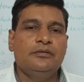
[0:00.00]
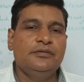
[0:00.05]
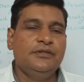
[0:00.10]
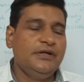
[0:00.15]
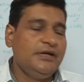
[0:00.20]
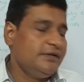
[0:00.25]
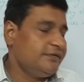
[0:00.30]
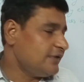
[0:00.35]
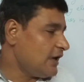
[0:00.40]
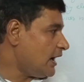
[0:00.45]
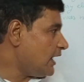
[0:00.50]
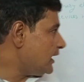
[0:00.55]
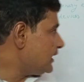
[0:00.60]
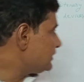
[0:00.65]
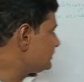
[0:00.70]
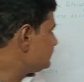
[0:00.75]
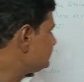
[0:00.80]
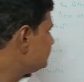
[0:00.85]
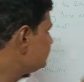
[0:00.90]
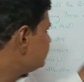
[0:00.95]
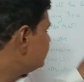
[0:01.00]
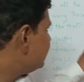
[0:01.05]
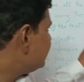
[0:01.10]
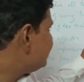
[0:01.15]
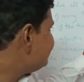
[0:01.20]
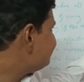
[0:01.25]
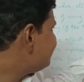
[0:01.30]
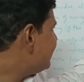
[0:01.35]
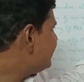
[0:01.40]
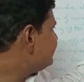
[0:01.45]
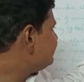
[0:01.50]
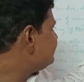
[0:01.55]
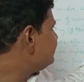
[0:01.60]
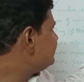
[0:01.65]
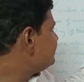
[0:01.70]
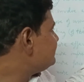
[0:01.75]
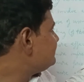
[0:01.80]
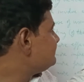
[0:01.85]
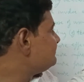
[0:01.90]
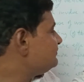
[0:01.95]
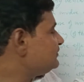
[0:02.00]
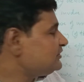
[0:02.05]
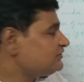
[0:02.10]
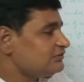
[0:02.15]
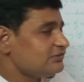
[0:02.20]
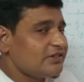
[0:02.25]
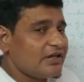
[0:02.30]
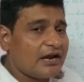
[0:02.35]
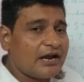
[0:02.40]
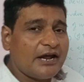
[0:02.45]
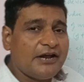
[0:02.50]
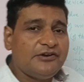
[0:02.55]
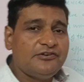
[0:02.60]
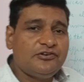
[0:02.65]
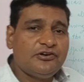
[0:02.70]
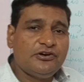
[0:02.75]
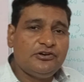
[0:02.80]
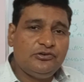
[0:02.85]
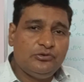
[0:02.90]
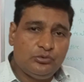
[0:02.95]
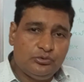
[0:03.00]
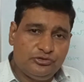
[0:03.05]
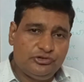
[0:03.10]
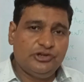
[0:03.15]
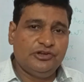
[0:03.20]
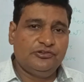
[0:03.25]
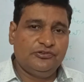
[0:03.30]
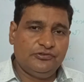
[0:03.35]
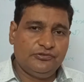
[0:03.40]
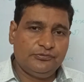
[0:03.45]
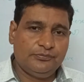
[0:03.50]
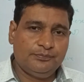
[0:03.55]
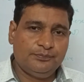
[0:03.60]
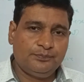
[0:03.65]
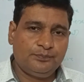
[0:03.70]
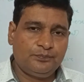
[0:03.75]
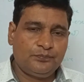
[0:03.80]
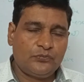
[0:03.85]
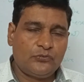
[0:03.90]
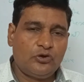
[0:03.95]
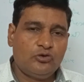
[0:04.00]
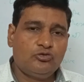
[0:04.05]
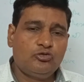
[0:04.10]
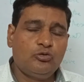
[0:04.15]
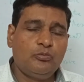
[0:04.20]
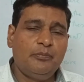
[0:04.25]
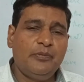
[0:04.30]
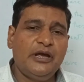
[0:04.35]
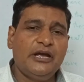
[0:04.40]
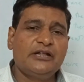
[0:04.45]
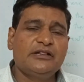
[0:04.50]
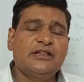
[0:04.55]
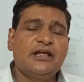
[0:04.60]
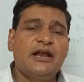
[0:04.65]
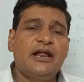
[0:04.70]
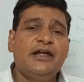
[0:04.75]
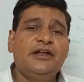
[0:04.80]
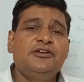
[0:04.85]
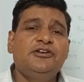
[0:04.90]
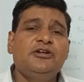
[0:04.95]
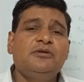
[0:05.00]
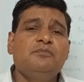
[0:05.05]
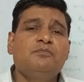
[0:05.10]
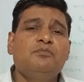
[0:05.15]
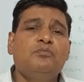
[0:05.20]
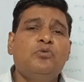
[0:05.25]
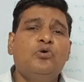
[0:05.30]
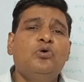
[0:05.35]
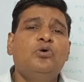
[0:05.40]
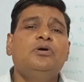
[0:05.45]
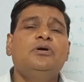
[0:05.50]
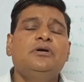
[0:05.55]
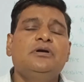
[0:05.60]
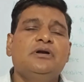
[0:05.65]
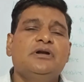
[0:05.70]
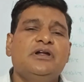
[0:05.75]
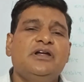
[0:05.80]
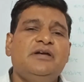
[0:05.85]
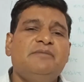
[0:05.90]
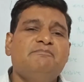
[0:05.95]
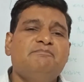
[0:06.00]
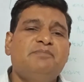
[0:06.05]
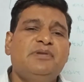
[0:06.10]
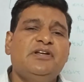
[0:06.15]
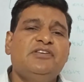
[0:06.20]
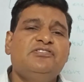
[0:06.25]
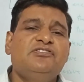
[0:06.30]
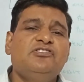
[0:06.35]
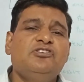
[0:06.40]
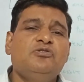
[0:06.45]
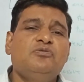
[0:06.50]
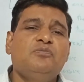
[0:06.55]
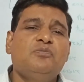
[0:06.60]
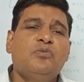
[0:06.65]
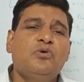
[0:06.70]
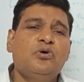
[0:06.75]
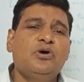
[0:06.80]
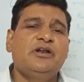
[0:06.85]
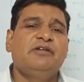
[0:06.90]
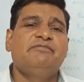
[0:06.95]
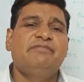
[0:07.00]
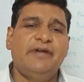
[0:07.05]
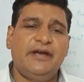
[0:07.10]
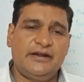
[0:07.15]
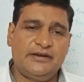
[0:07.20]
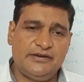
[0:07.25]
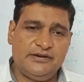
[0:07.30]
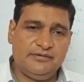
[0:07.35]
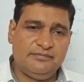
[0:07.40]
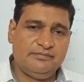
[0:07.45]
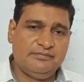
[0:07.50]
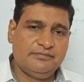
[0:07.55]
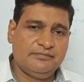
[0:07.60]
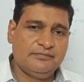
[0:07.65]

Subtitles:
These are the devices which the writer uses to make the writing more impressive, more effective.